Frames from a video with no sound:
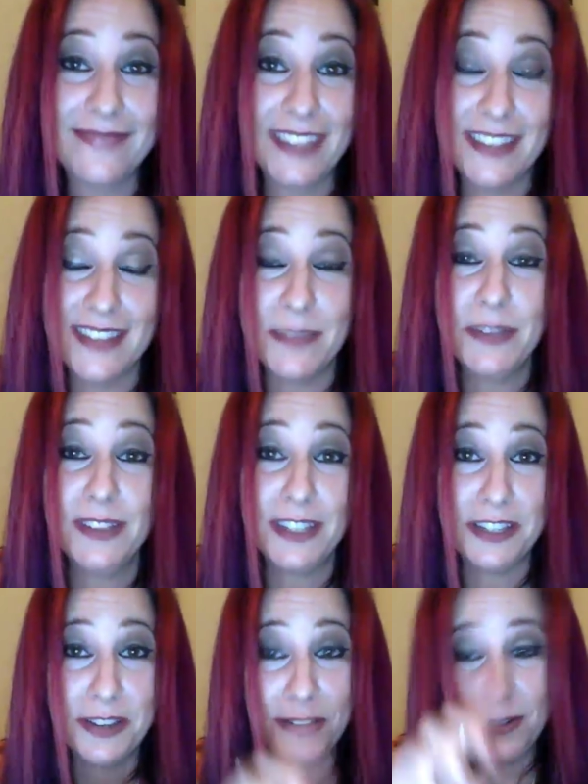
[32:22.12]
because I'm a
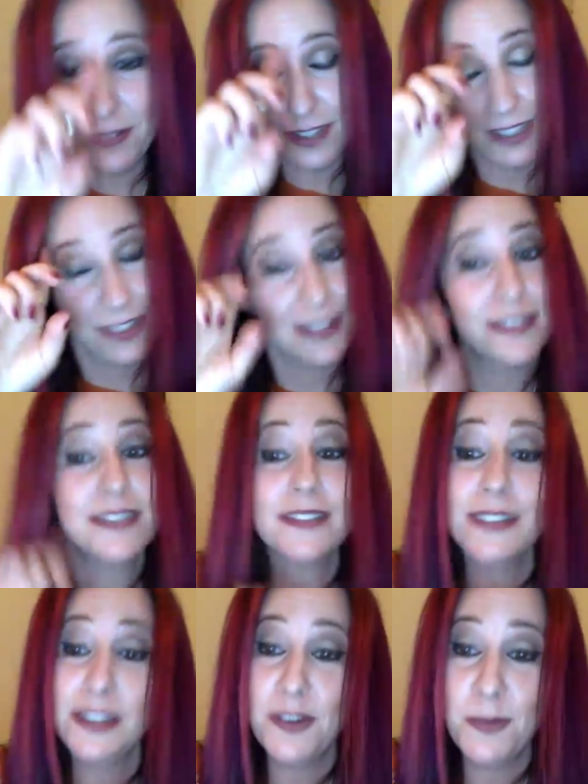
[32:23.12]
Leo, and this is a
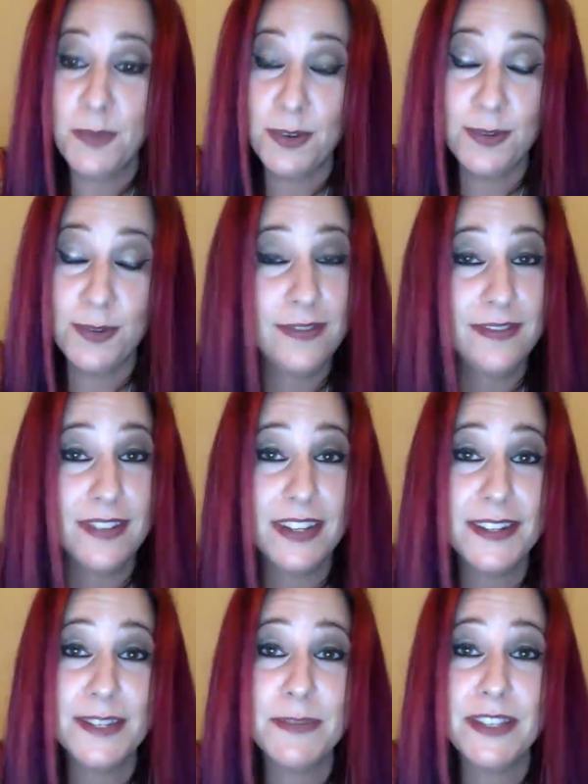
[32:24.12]
Leo moon,
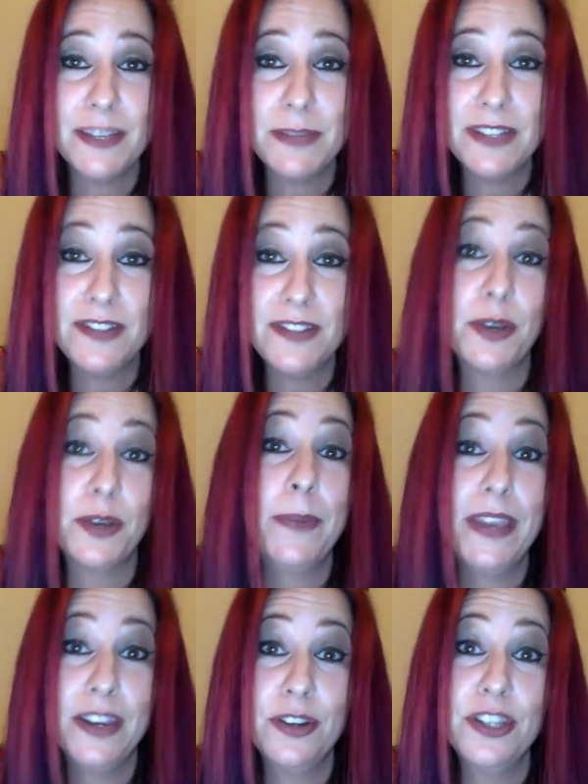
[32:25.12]
and to me that means you go
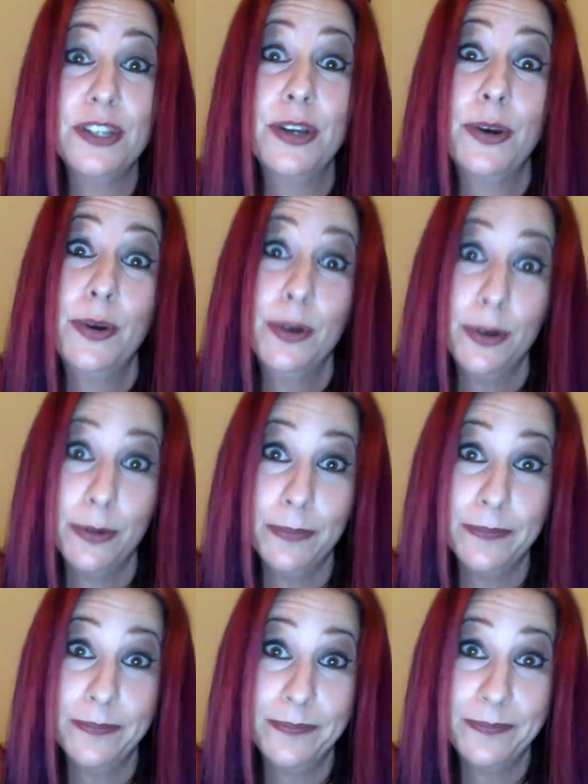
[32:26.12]
big or you go
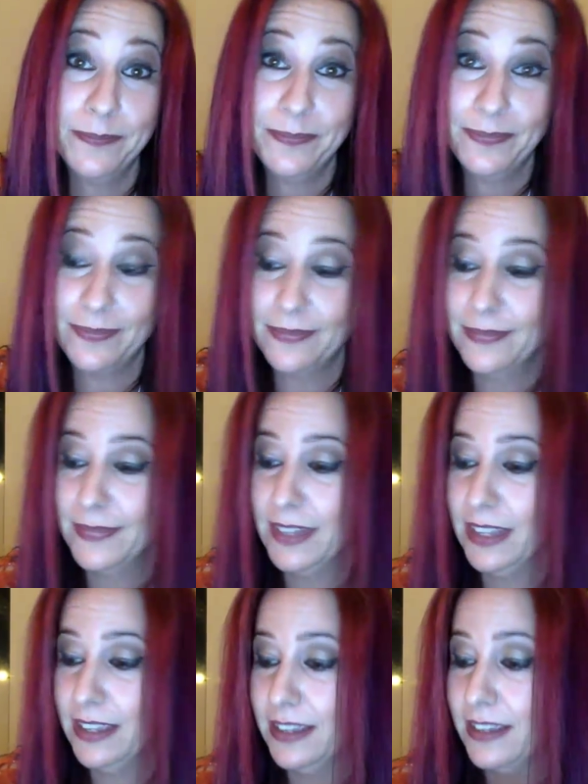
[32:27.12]
home.
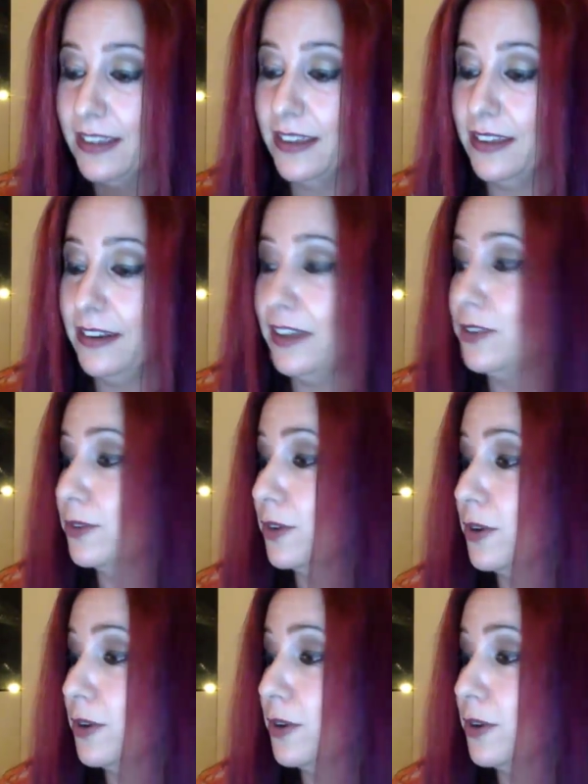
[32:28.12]
And I don't go